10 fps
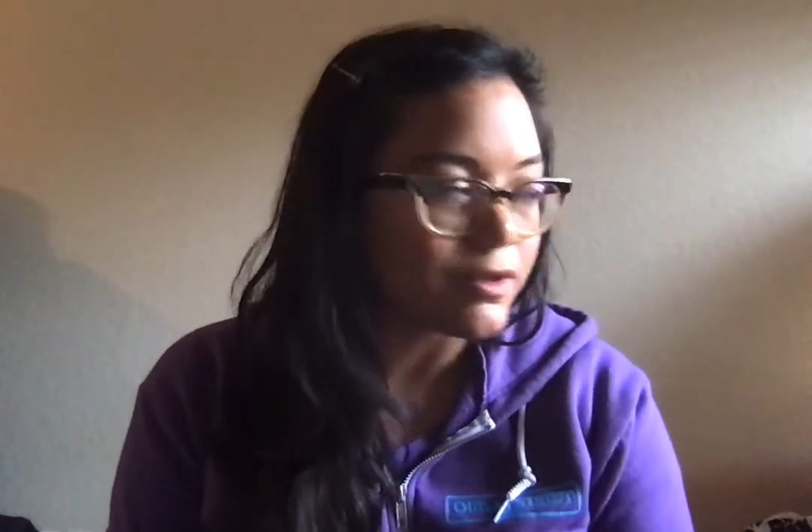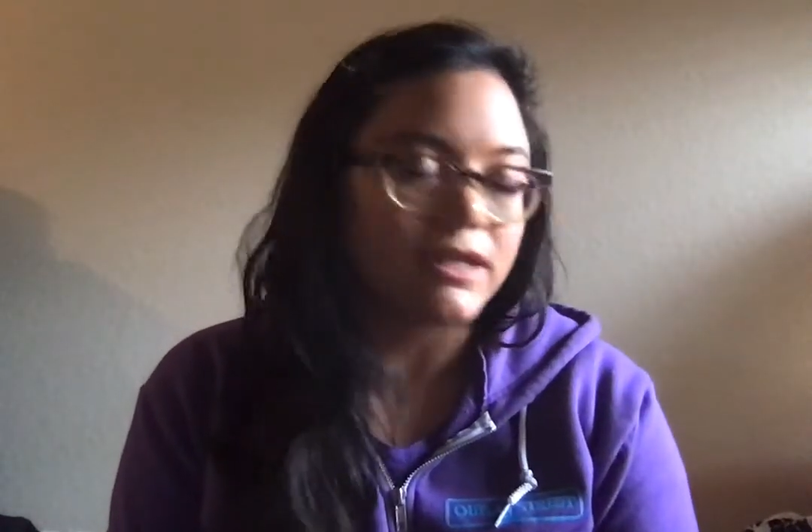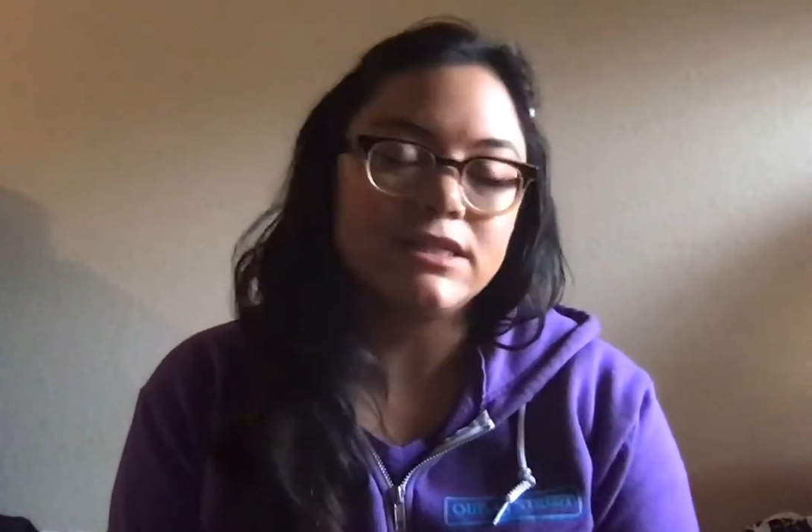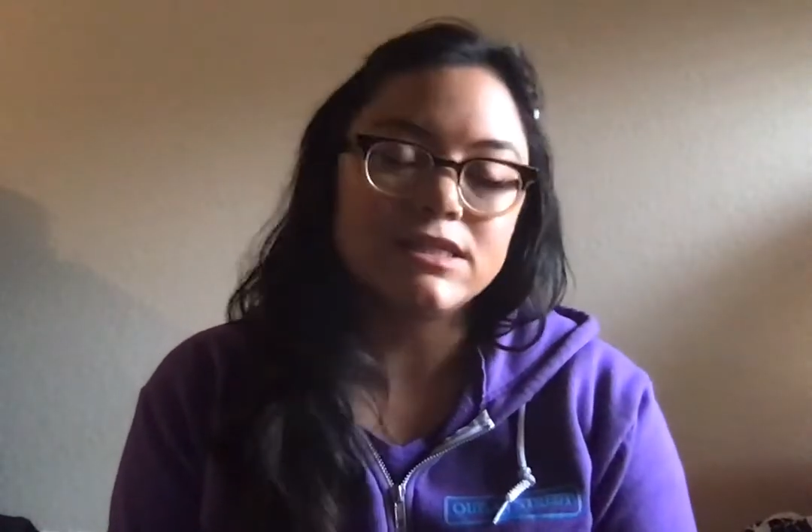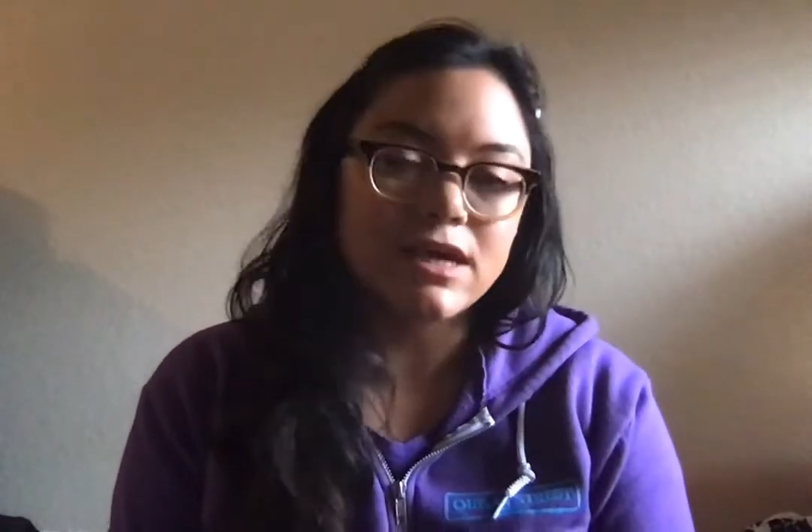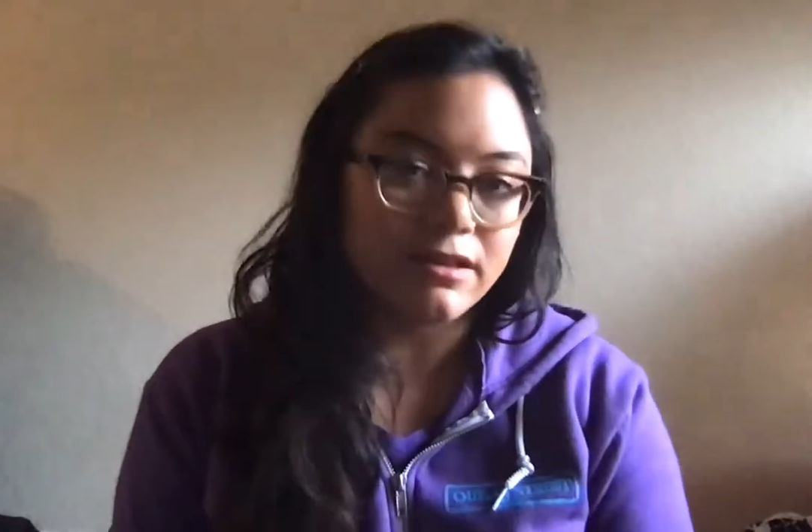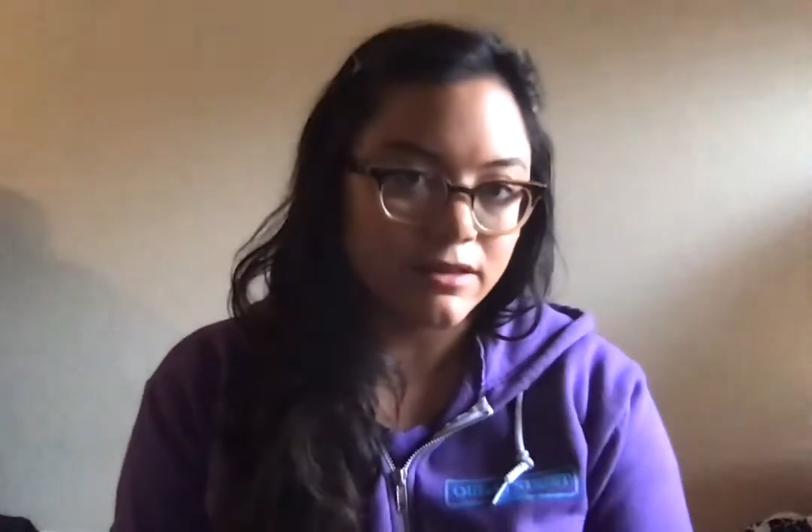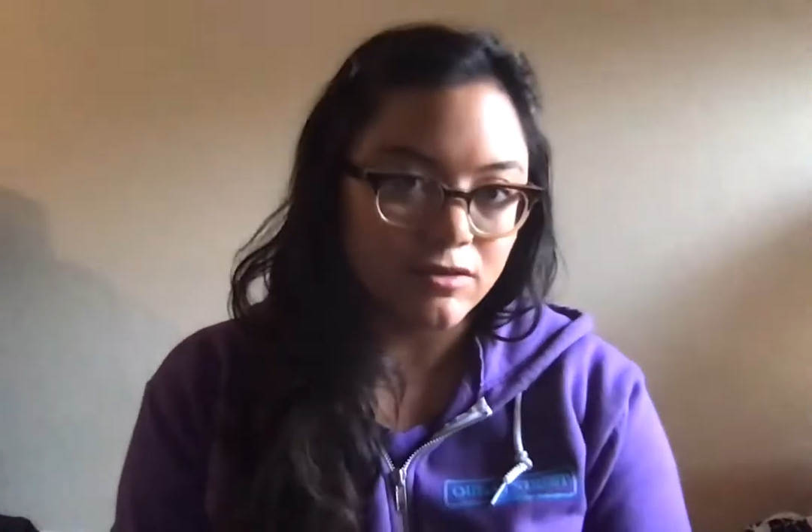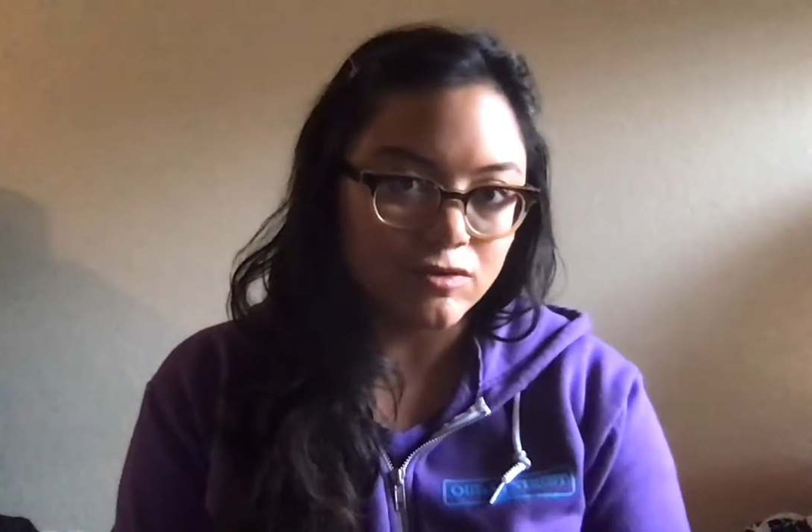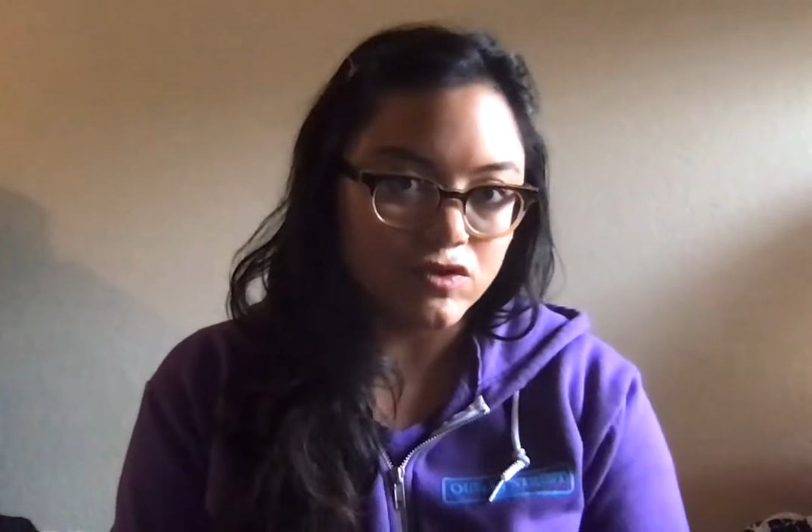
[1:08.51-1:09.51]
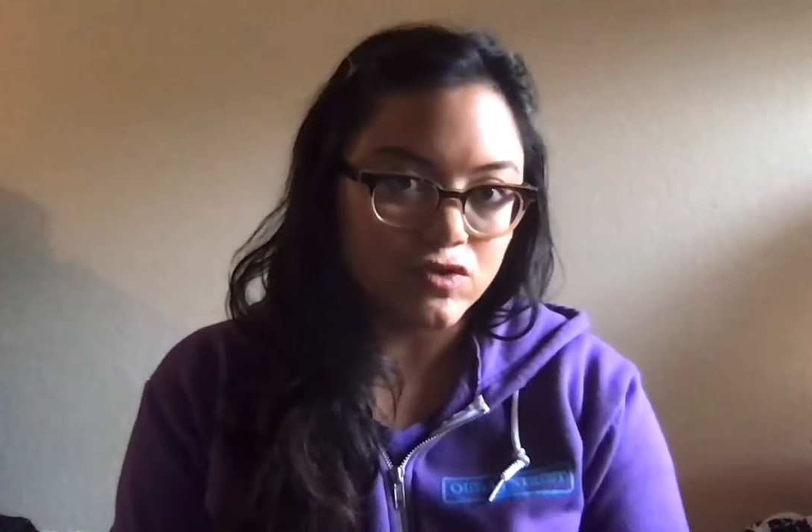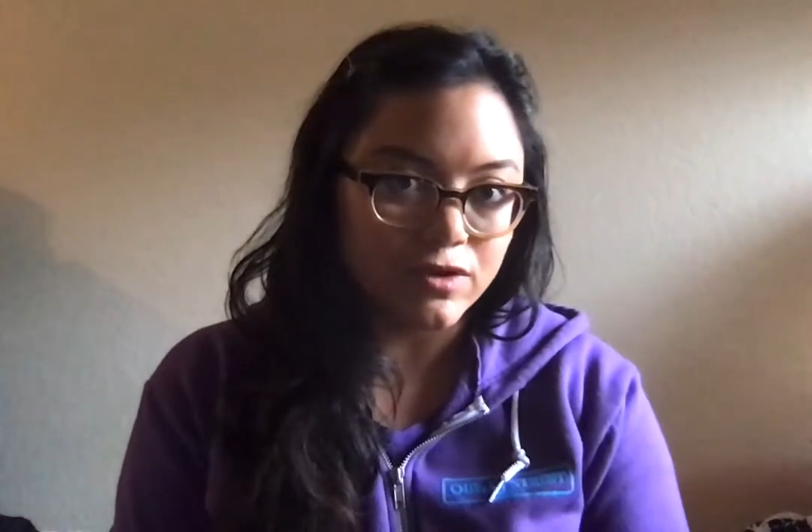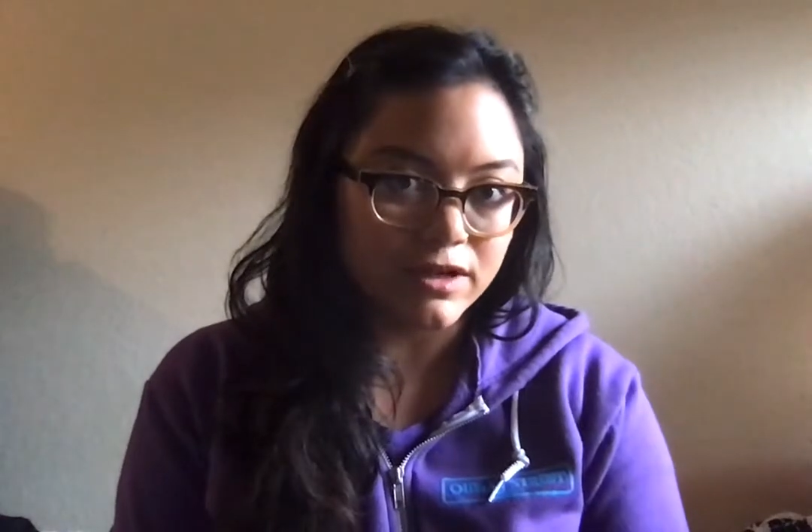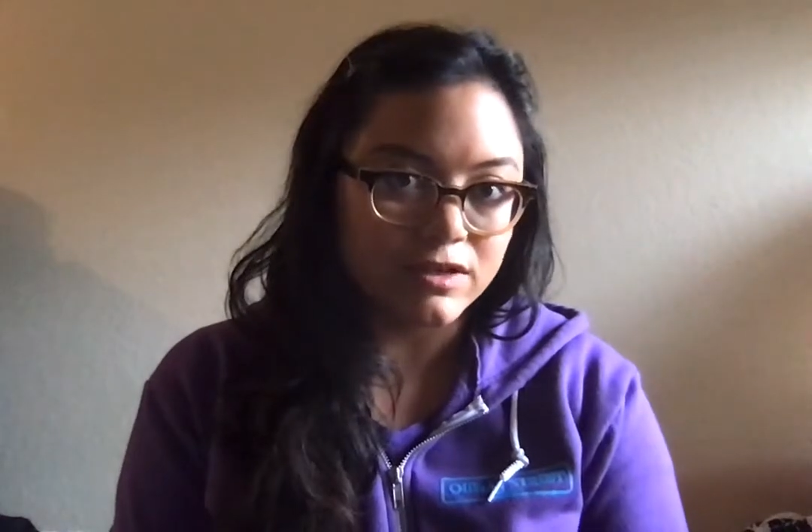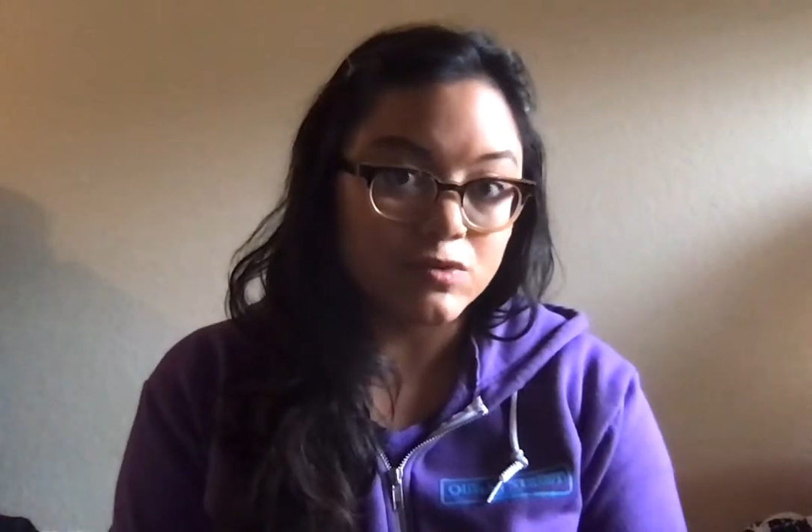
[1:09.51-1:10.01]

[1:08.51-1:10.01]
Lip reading: is telling those stories?